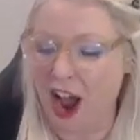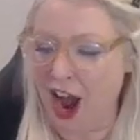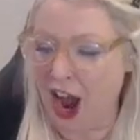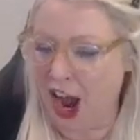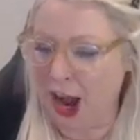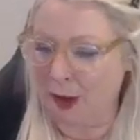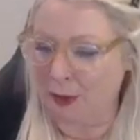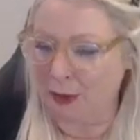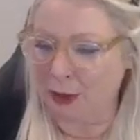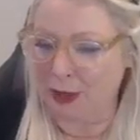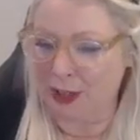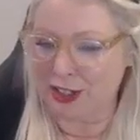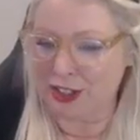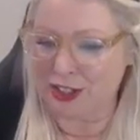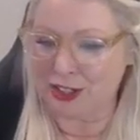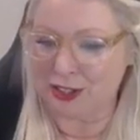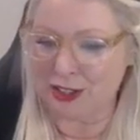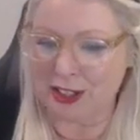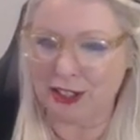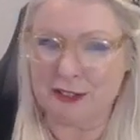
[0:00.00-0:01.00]
I'm going
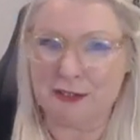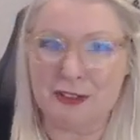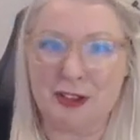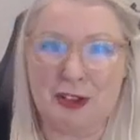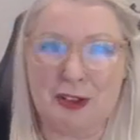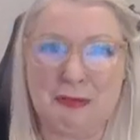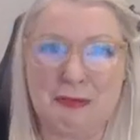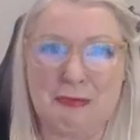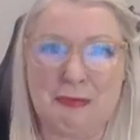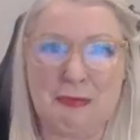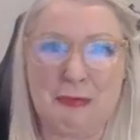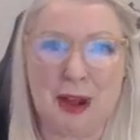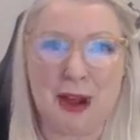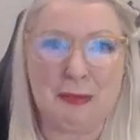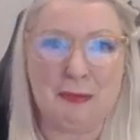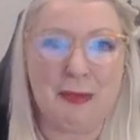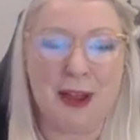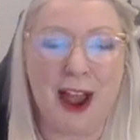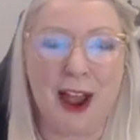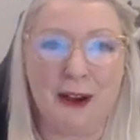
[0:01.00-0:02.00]
to give them
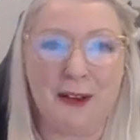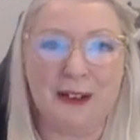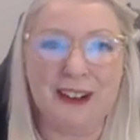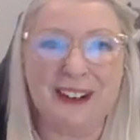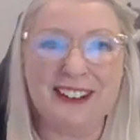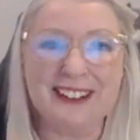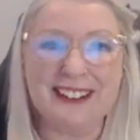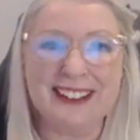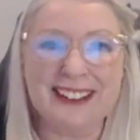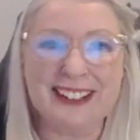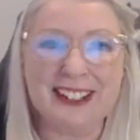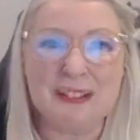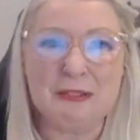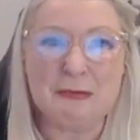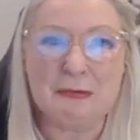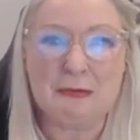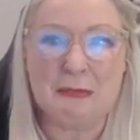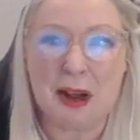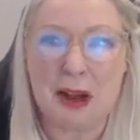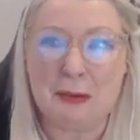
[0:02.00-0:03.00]
my power
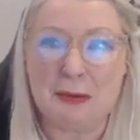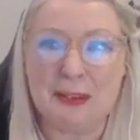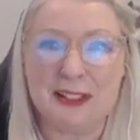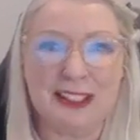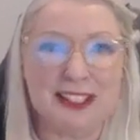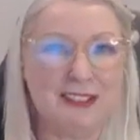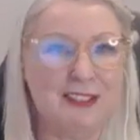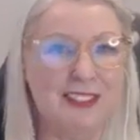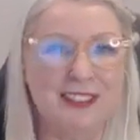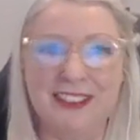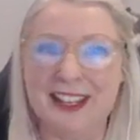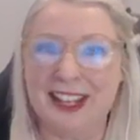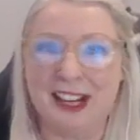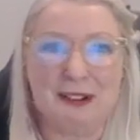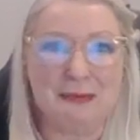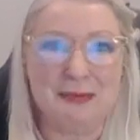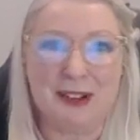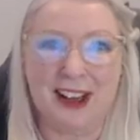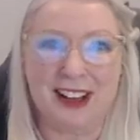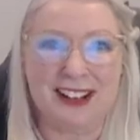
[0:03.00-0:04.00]
by believing that
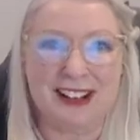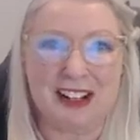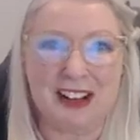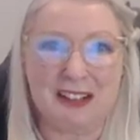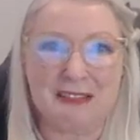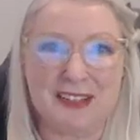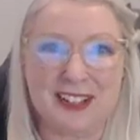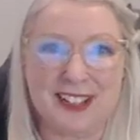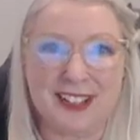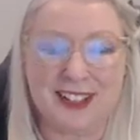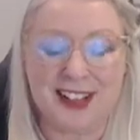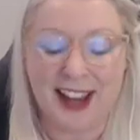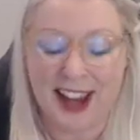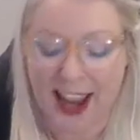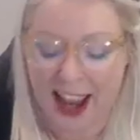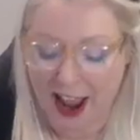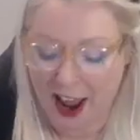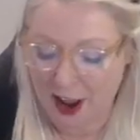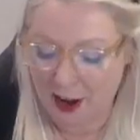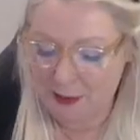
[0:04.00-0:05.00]
I'm not enough as I
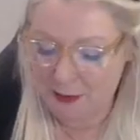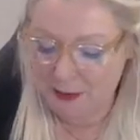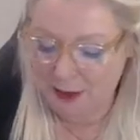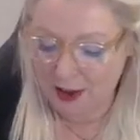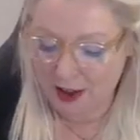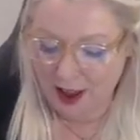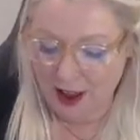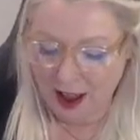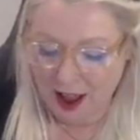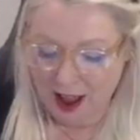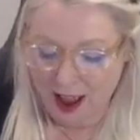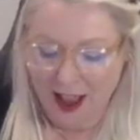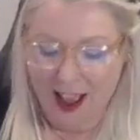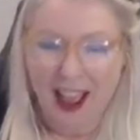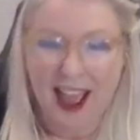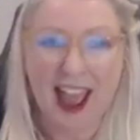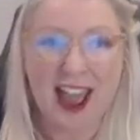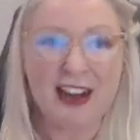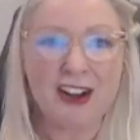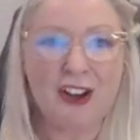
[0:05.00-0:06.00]
am,
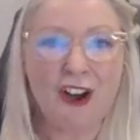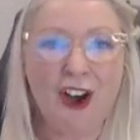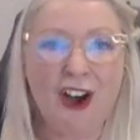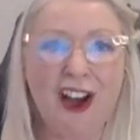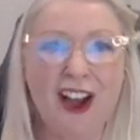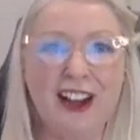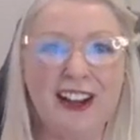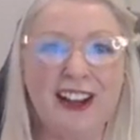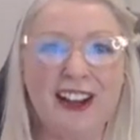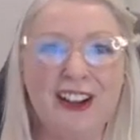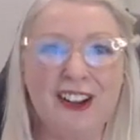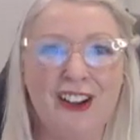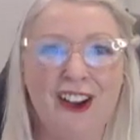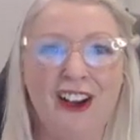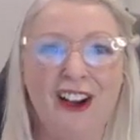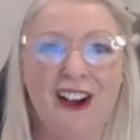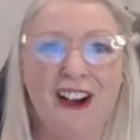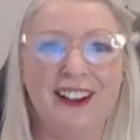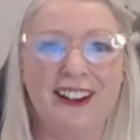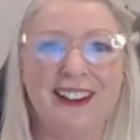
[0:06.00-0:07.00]
and on and
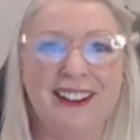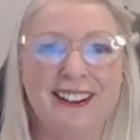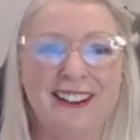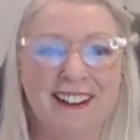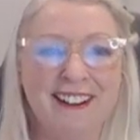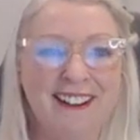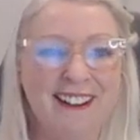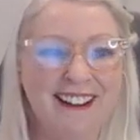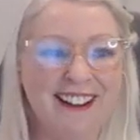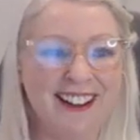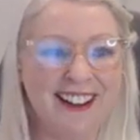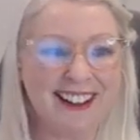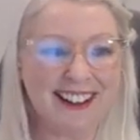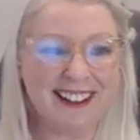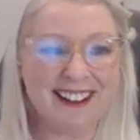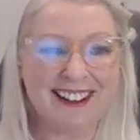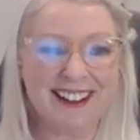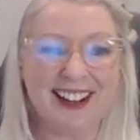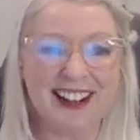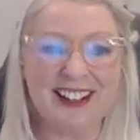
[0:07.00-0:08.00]
on and on.